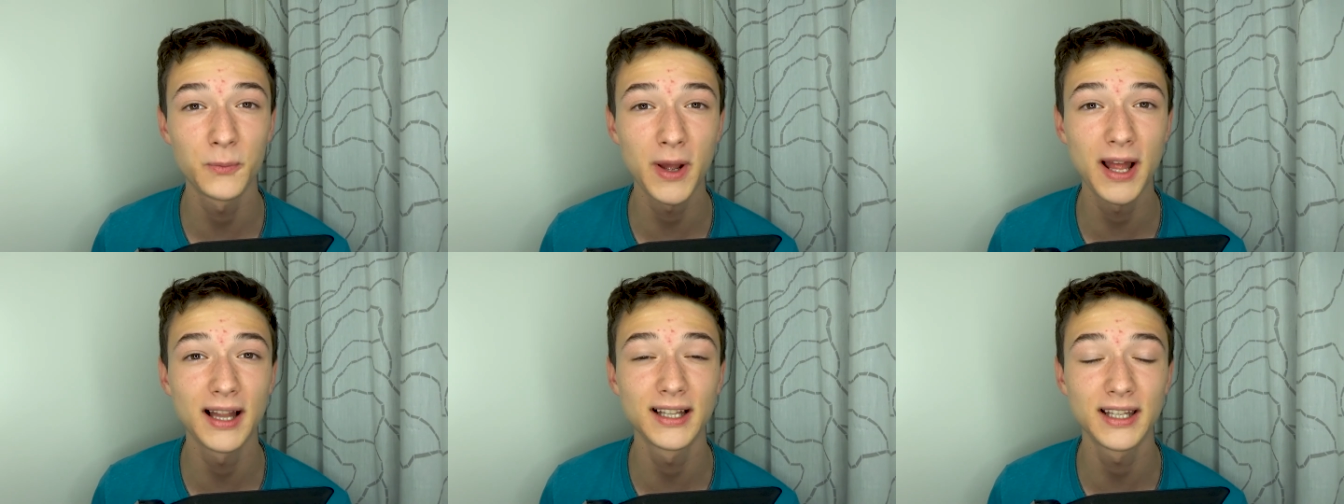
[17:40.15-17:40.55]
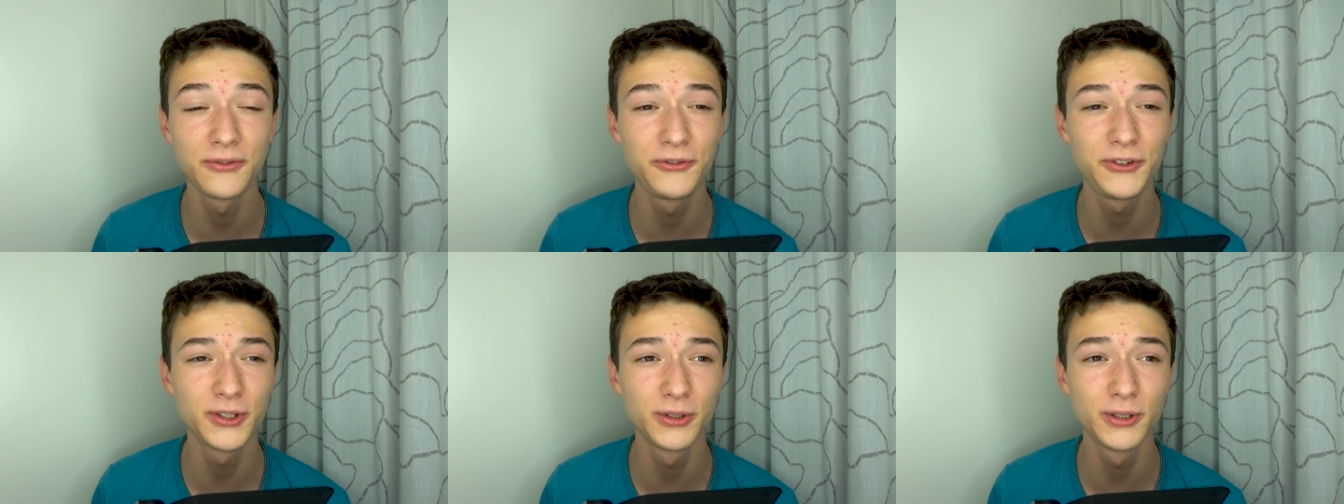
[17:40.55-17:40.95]
well,
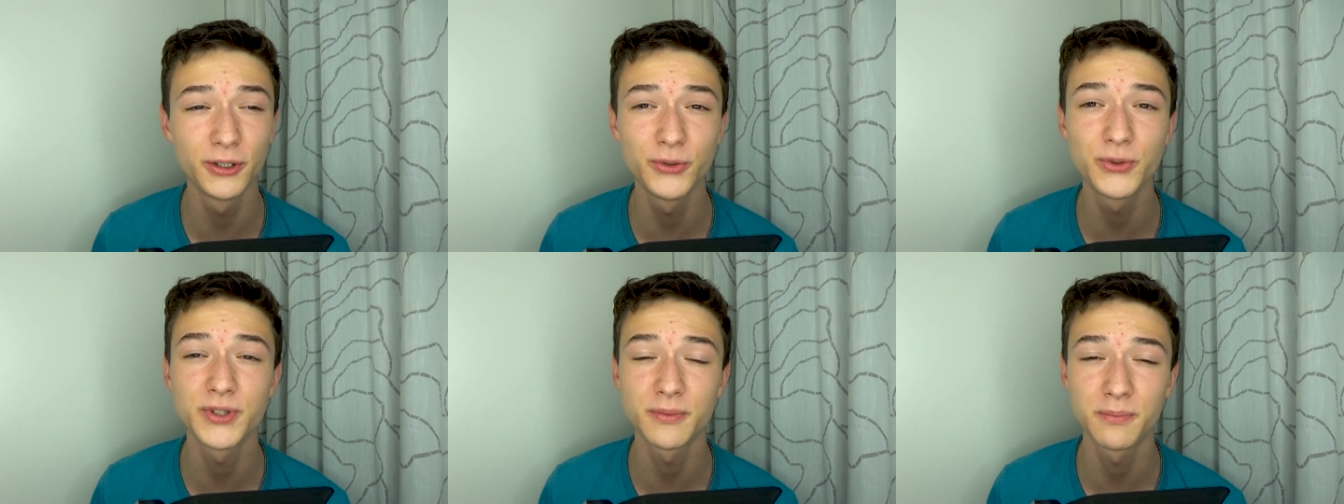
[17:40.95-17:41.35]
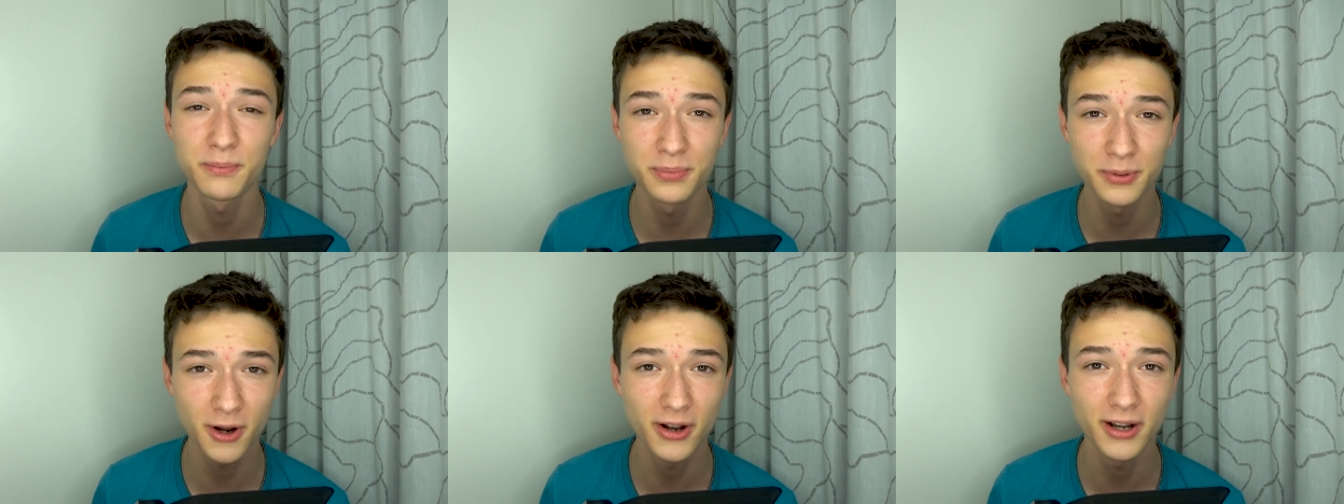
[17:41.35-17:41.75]
if you lose a
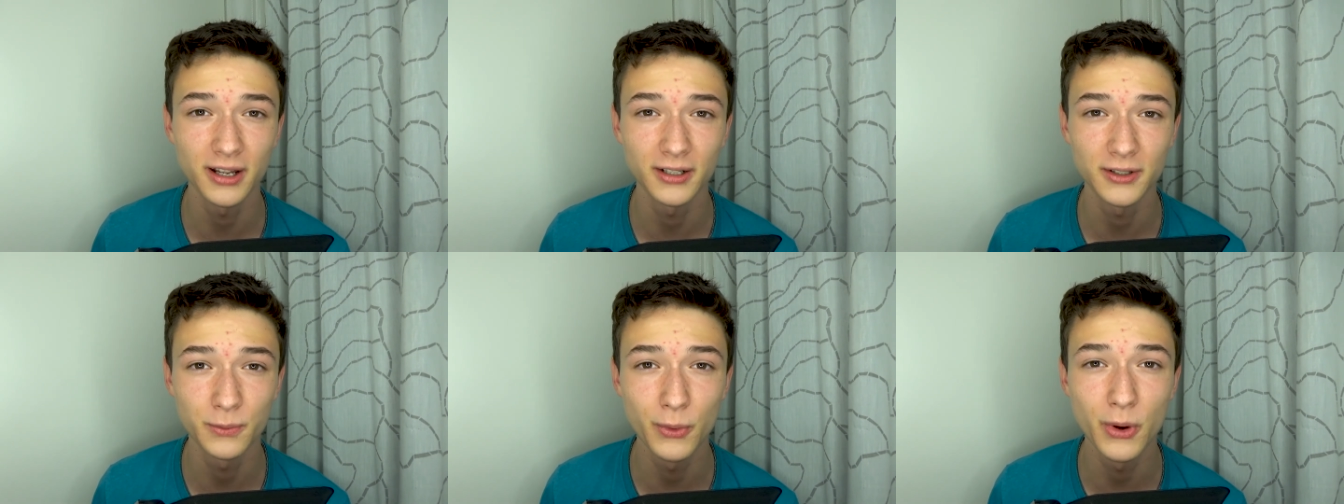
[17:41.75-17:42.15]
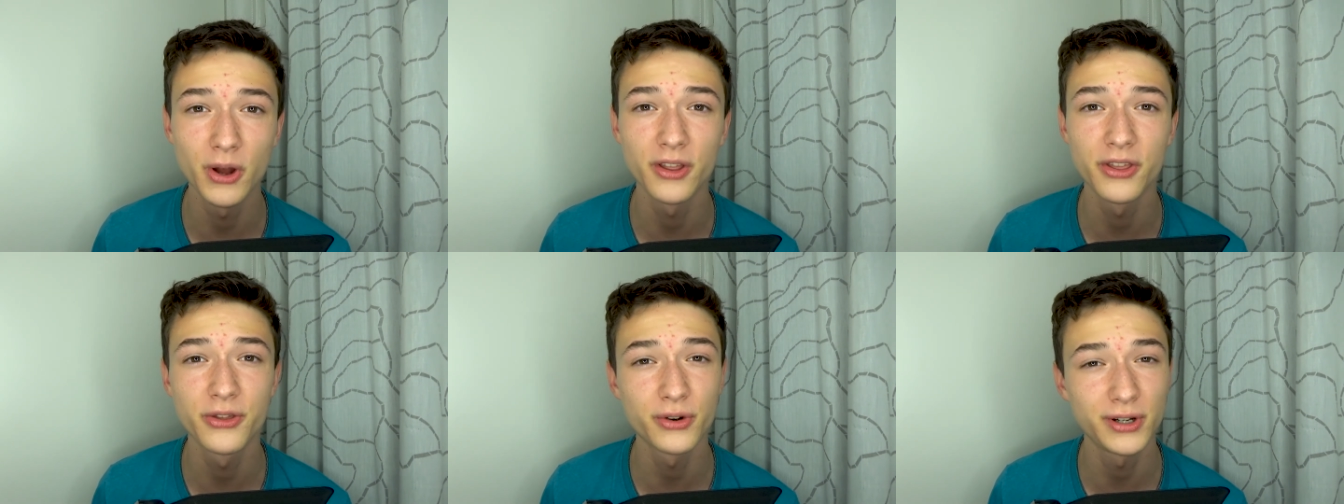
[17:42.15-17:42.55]
product
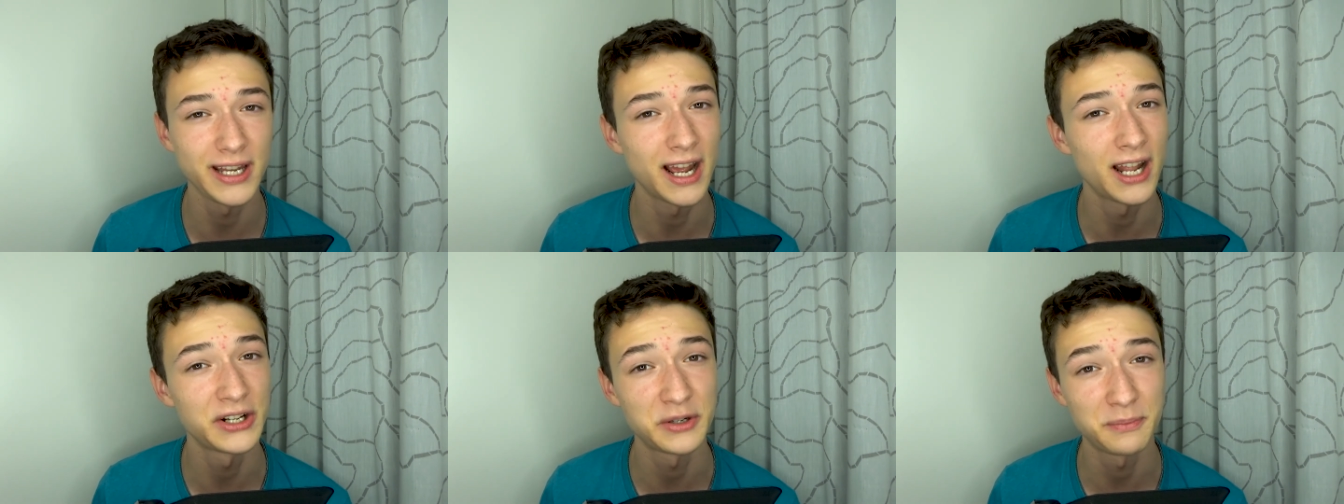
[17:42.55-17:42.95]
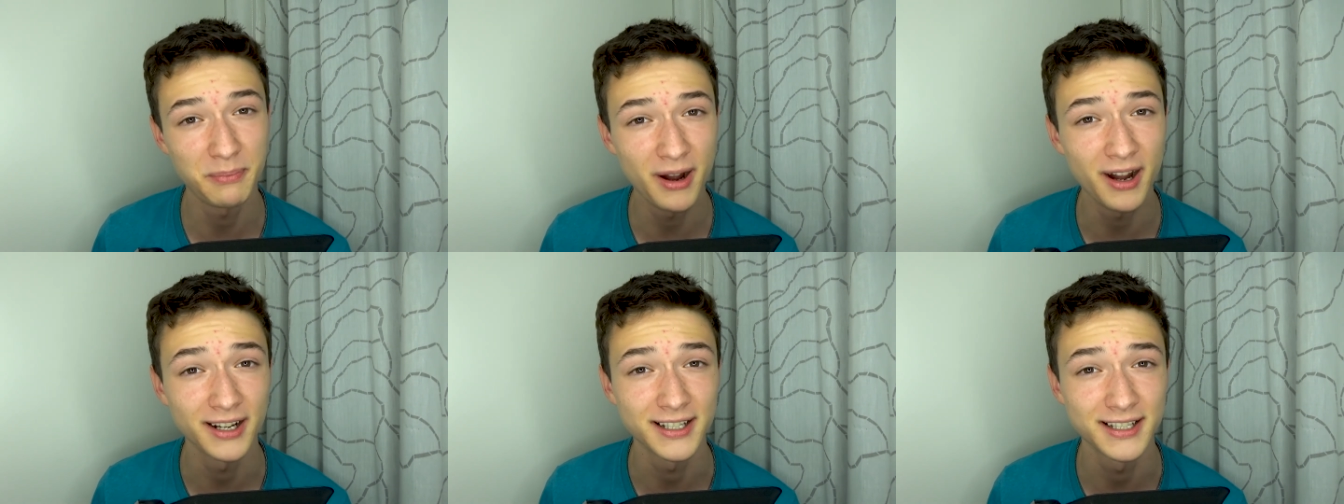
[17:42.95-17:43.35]
worth 300
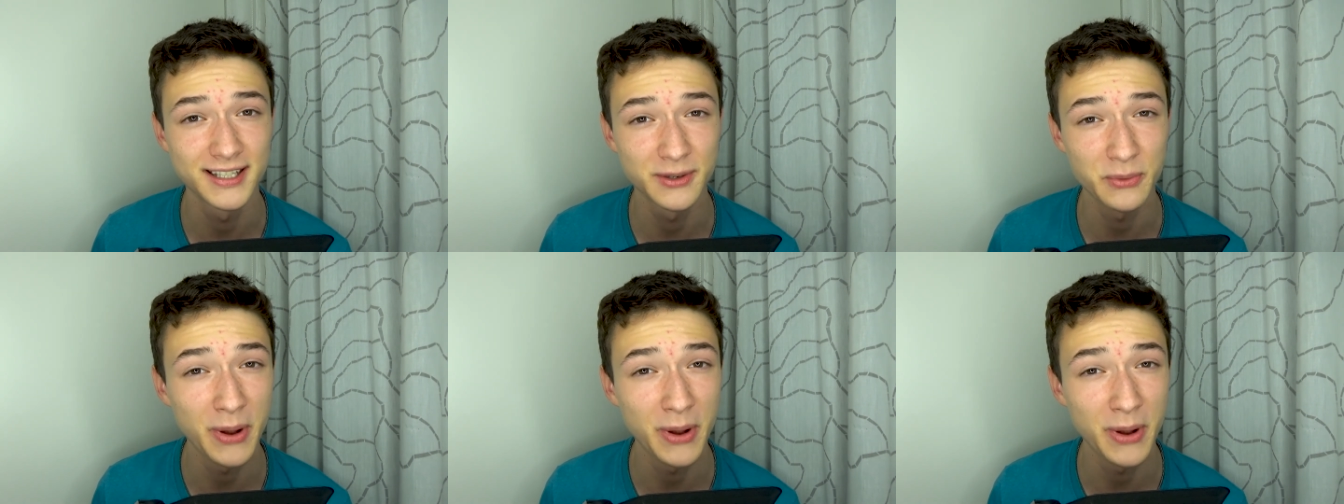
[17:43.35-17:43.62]
bucks,